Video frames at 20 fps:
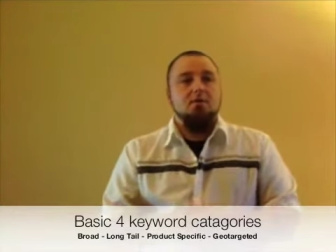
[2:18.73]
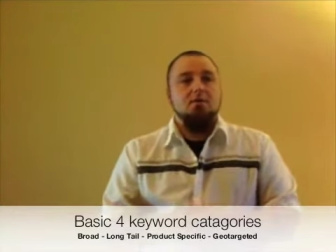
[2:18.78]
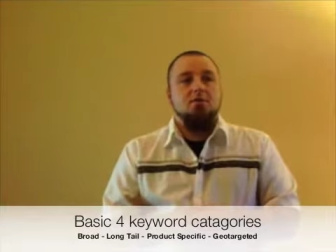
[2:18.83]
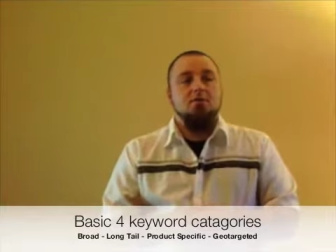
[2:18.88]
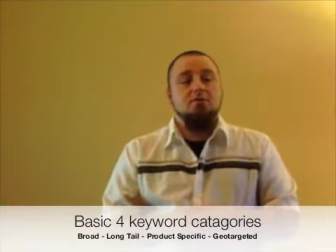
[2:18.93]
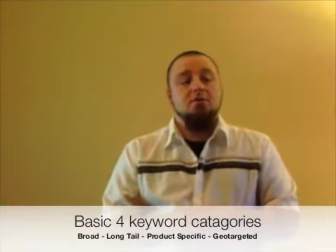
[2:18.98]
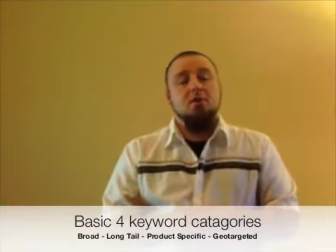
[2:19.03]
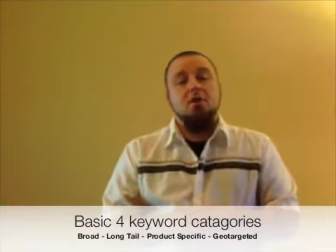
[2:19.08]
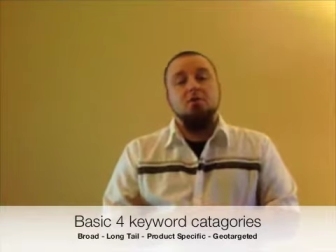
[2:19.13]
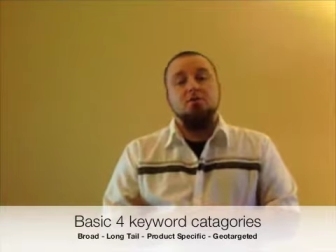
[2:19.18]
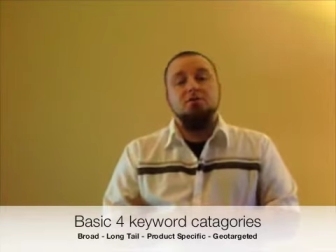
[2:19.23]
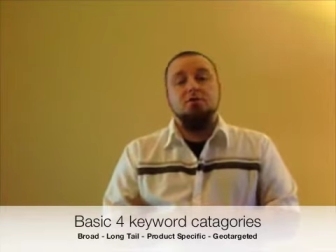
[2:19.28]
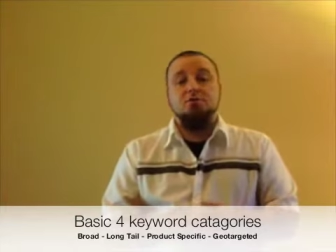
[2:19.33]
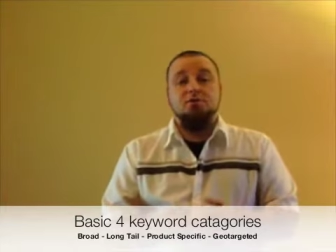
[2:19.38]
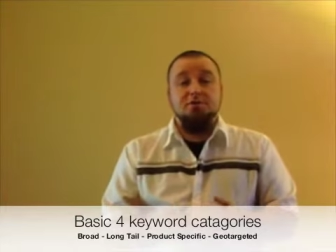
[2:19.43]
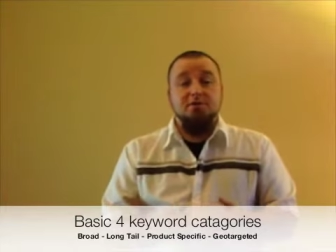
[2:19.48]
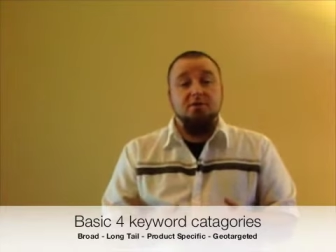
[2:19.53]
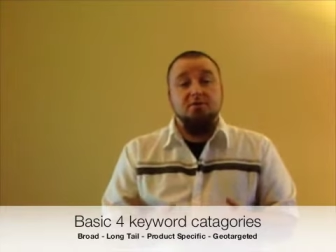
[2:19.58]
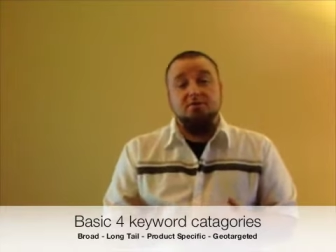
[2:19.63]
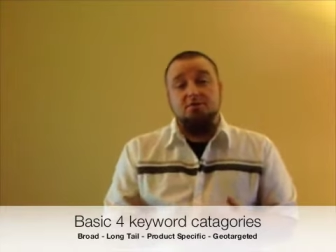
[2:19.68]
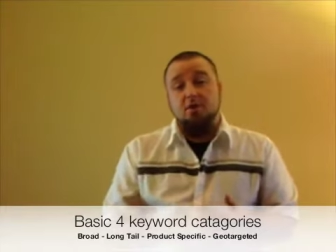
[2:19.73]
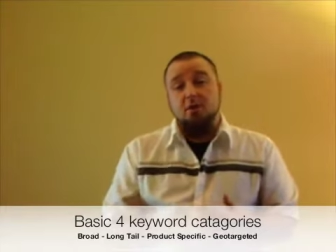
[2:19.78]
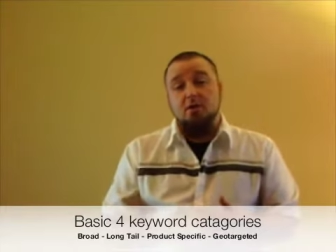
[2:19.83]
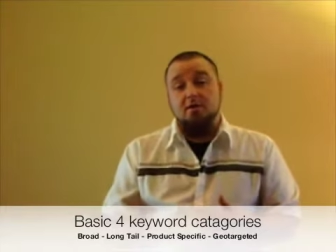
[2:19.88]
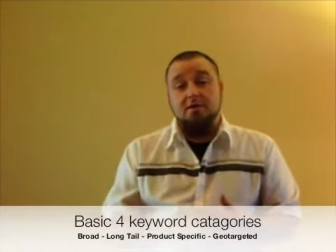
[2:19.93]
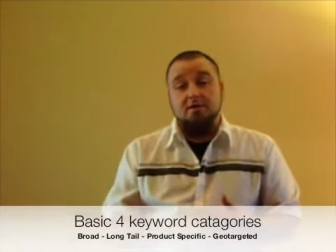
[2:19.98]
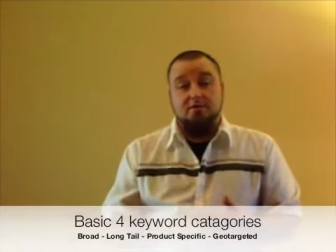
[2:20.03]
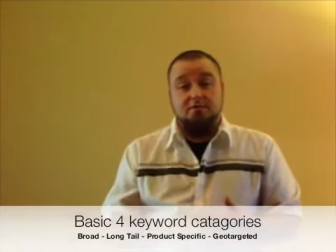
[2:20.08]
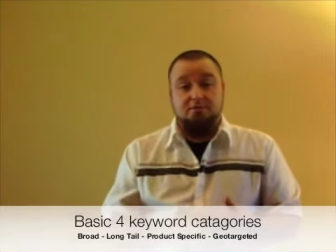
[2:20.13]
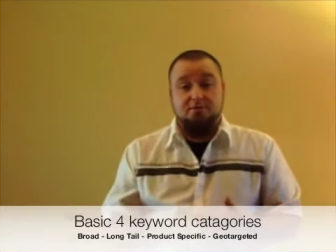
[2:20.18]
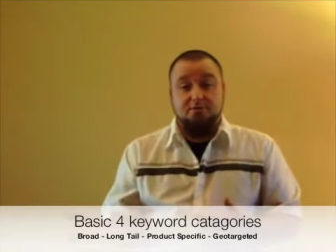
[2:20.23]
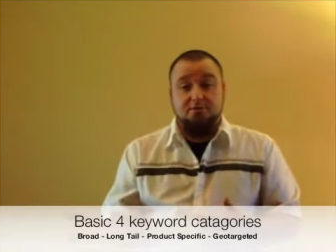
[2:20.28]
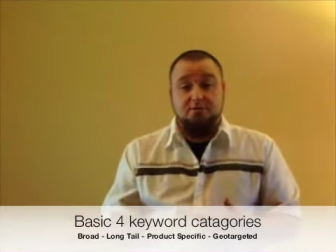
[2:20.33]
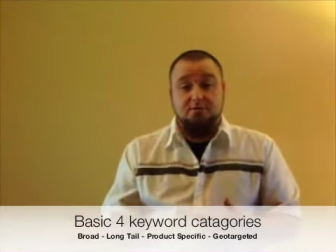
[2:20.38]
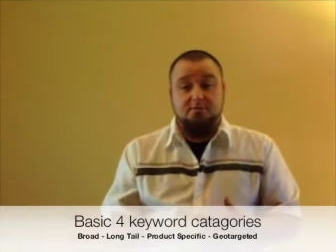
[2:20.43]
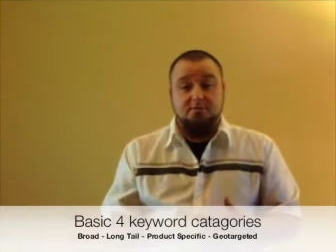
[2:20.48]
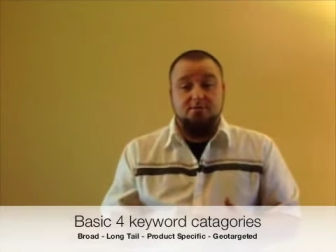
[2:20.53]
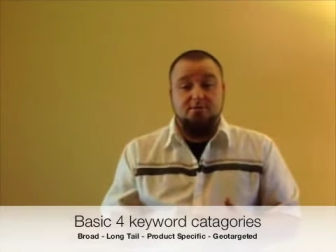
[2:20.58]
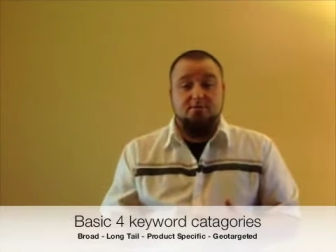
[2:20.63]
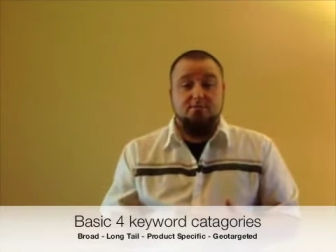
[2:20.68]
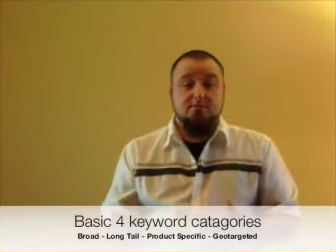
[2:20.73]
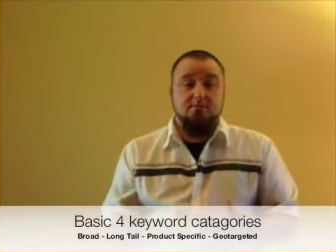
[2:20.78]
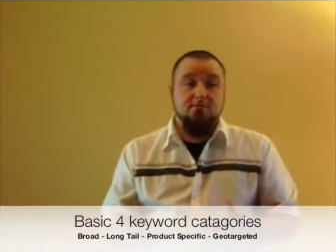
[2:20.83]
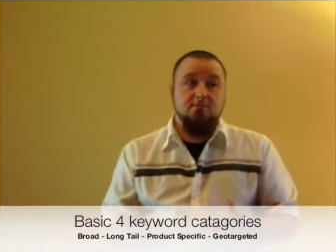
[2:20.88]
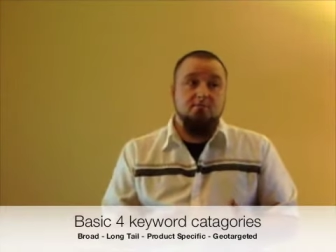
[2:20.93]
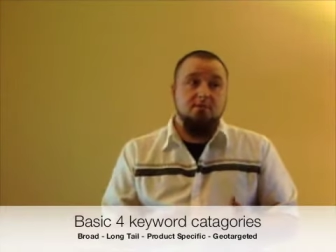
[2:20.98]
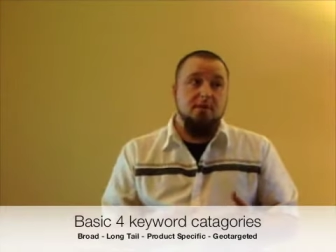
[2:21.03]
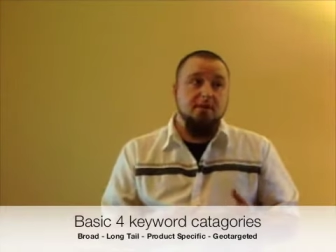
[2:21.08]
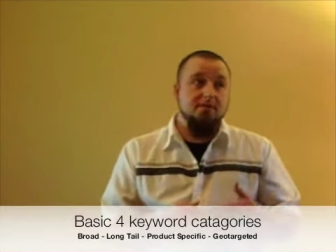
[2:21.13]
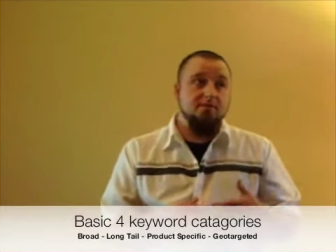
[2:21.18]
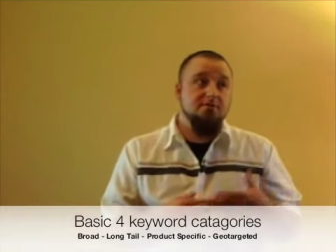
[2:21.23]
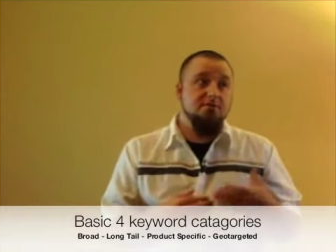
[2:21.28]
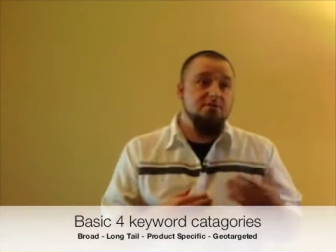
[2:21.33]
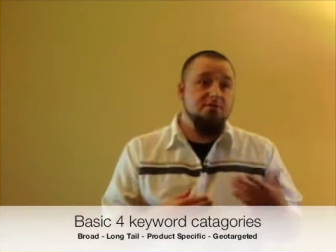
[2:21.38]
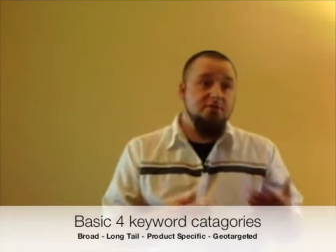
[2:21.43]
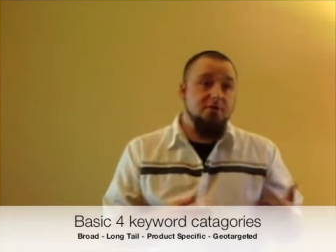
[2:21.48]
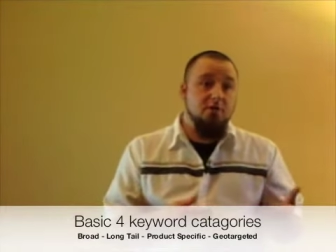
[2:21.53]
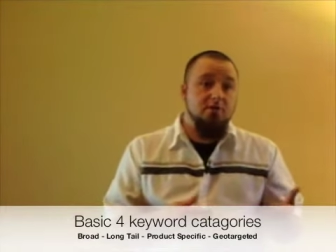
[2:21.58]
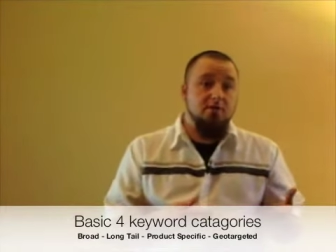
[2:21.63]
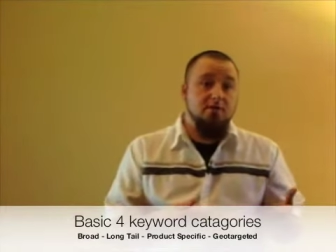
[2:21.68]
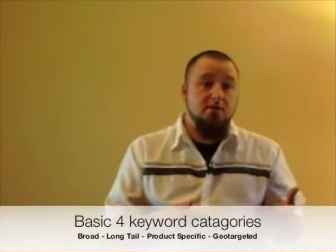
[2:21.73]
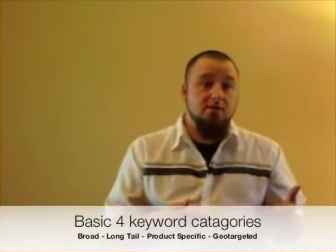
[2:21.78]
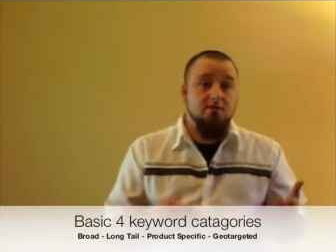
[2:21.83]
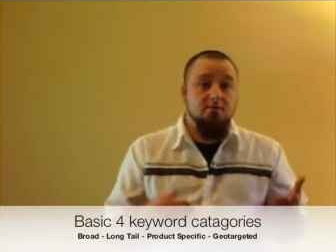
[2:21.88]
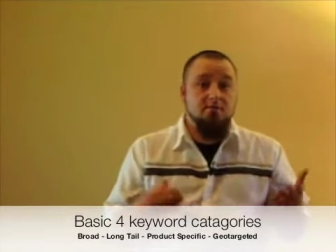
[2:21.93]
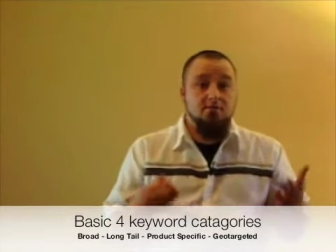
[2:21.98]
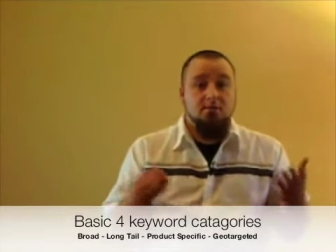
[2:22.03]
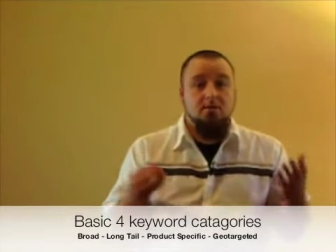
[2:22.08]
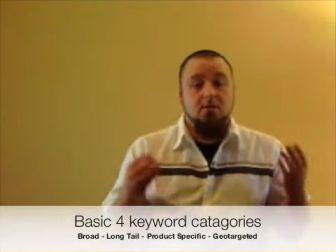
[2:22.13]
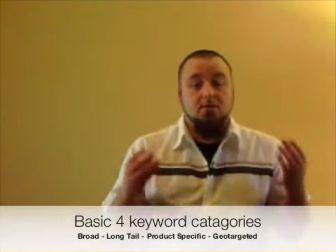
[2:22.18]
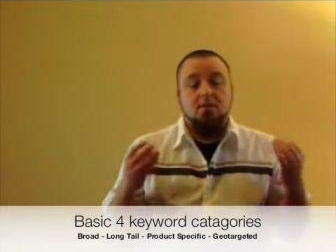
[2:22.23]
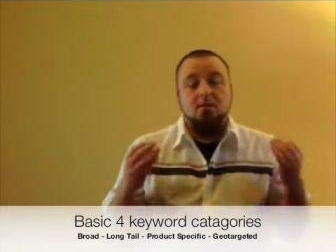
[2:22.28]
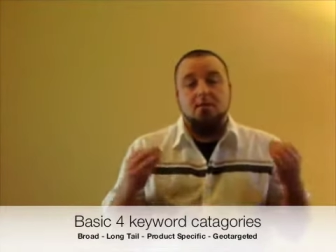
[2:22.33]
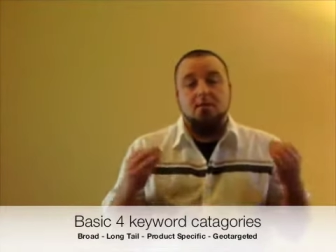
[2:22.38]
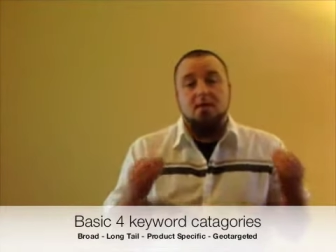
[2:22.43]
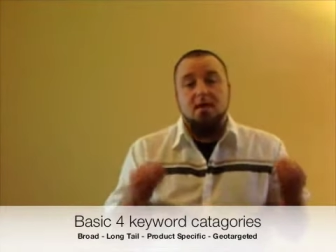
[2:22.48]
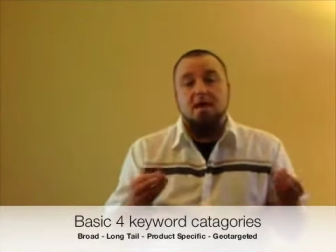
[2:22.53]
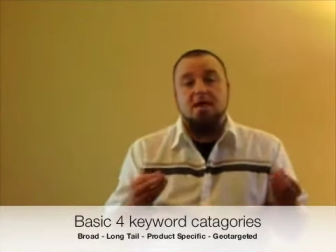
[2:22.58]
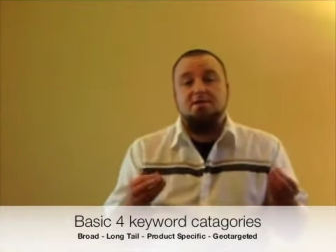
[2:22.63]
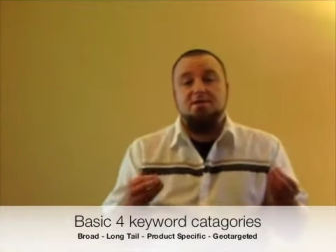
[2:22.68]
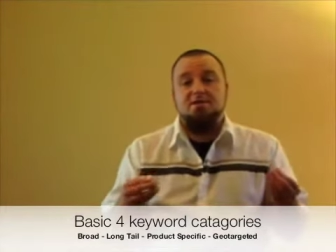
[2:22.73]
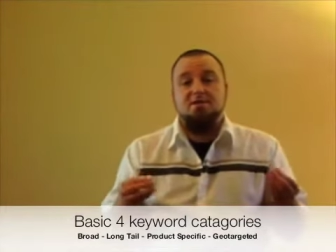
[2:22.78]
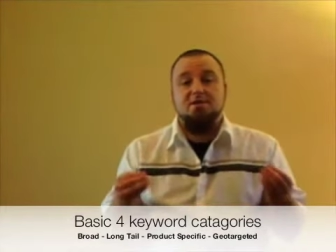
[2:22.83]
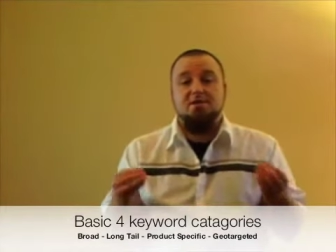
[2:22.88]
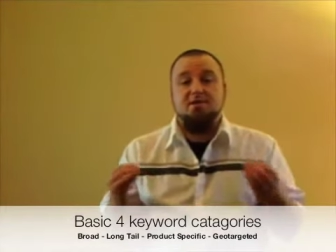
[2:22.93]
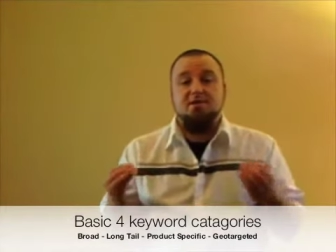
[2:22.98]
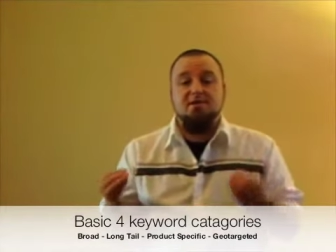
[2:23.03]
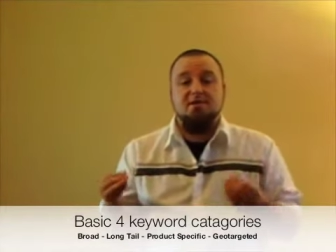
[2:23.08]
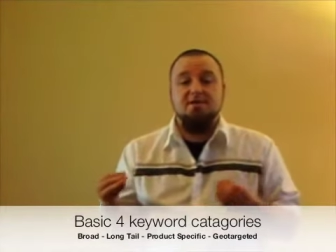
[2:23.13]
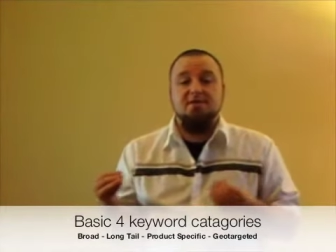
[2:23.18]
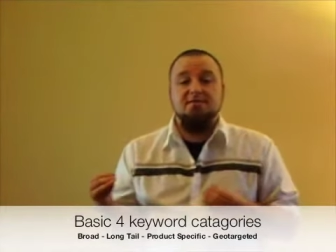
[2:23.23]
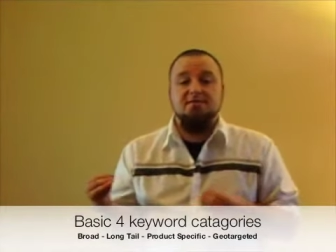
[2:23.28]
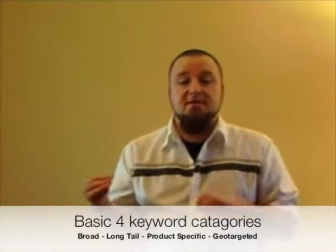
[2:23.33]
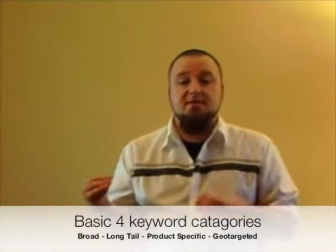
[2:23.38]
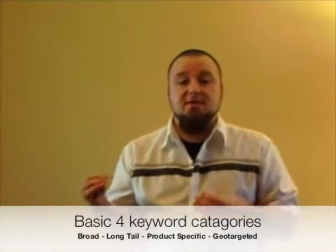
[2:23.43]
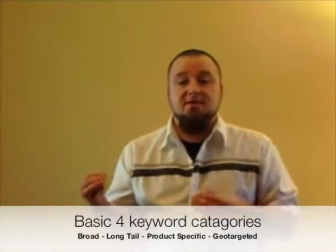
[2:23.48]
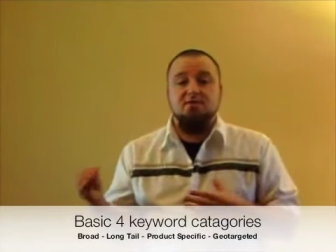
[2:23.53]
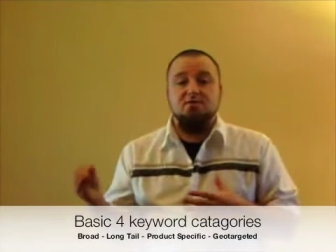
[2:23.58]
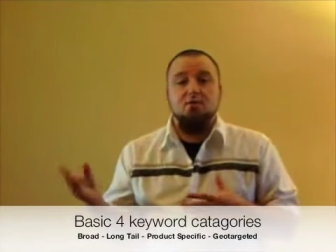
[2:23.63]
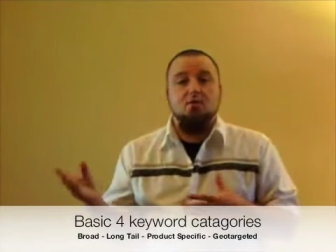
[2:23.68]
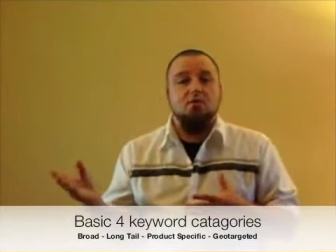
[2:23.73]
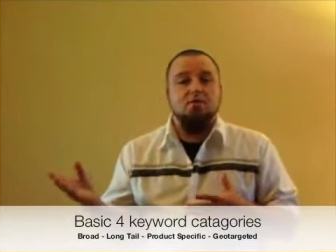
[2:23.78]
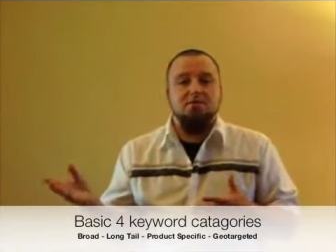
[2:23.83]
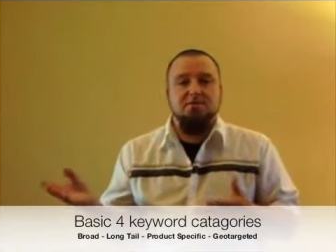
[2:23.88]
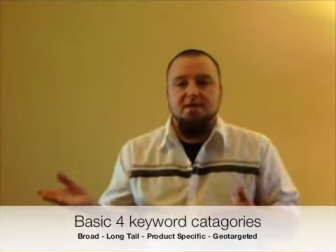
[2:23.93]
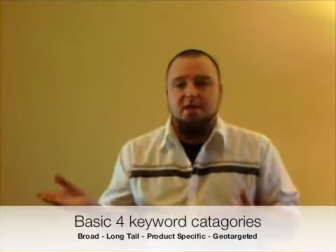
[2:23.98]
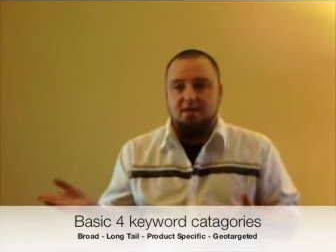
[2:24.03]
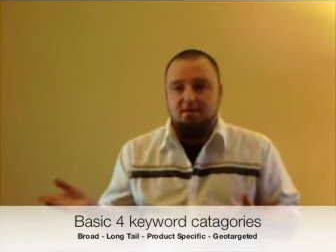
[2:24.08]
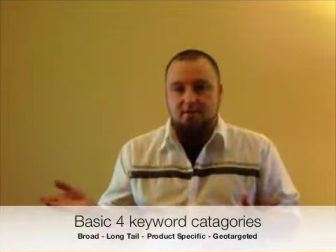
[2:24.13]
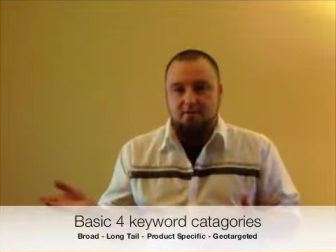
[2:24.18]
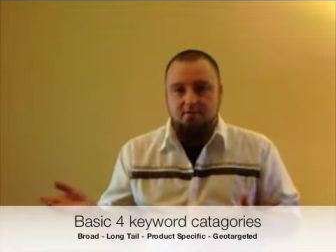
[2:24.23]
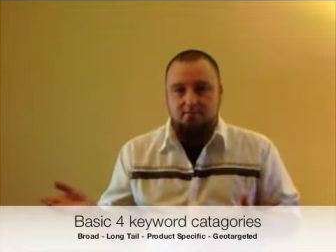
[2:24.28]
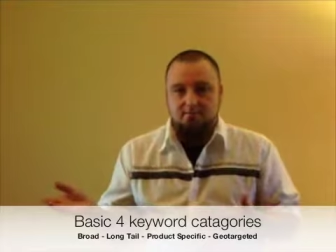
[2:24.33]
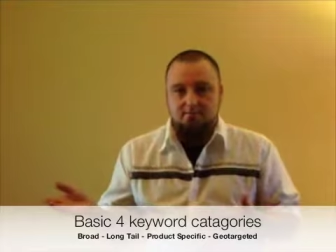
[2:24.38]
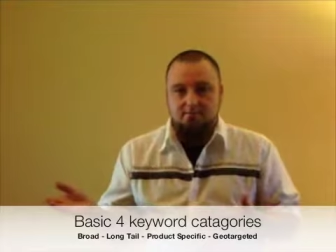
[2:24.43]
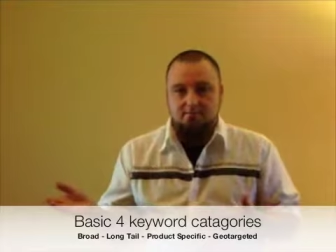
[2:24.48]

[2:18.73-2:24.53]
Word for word: You can also geo target your terms, like Sony HD TVs Orange County.